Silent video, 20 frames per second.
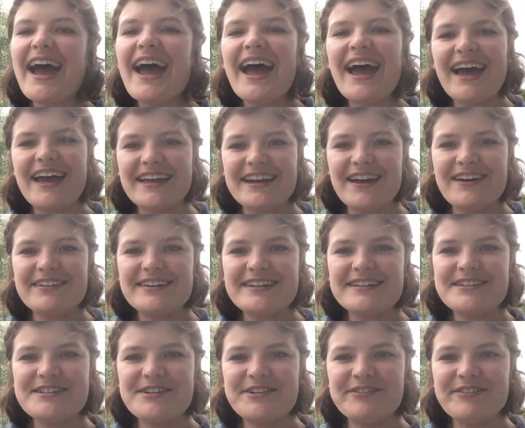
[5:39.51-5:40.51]
Head out
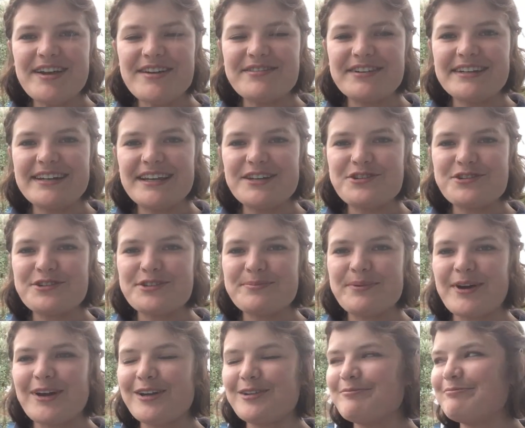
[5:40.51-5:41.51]
into your favorite nature
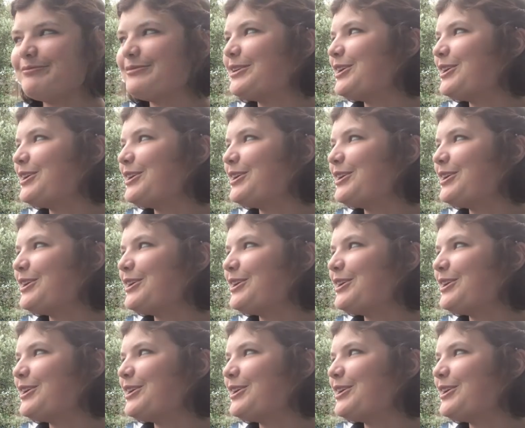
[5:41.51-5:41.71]
spot